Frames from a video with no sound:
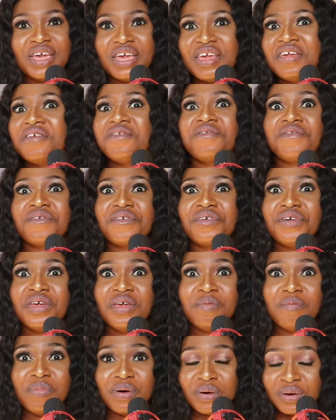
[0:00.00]

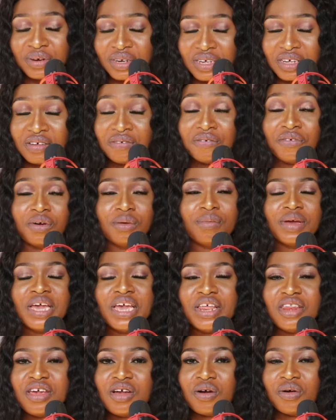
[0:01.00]
everybody from
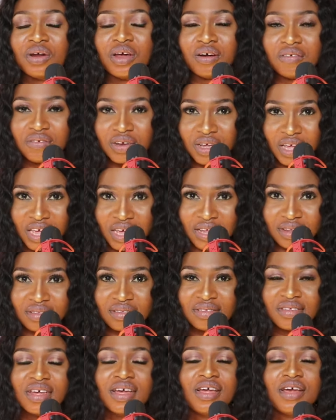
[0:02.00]
any corner of the
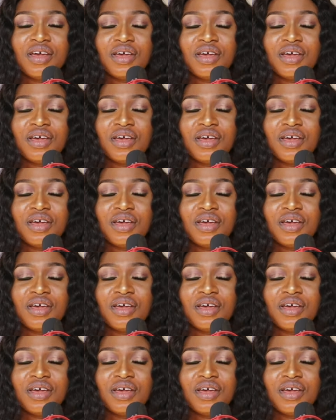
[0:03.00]
earth.